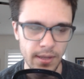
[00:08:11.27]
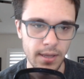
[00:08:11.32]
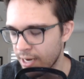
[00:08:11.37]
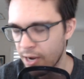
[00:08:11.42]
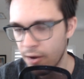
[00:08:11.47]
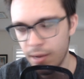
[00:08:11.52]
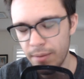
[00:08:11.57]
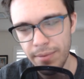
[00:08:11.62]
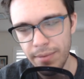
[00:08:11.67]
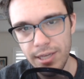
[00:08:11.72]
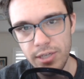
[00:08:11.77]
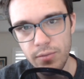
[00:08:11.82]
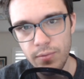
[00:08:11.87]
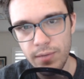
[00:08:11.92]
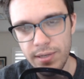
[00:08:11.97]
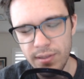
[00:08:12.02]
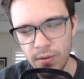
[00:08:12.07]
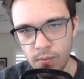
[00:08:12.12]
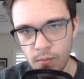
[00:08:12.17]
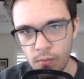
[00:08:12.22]
Now, a major
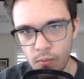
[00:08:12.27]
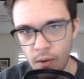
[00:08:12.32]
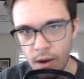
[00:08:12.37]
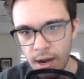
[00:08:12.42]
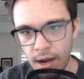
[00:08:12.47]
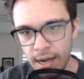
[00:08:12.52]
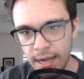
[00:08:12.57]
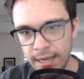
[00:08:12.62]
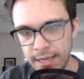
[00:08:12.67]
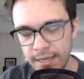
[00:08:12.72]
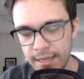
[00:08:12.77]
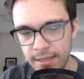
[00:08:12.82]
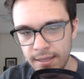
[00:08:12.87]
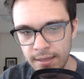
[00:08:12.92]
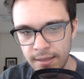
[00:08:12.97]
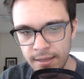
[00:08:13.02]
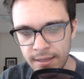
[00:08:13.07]
reason why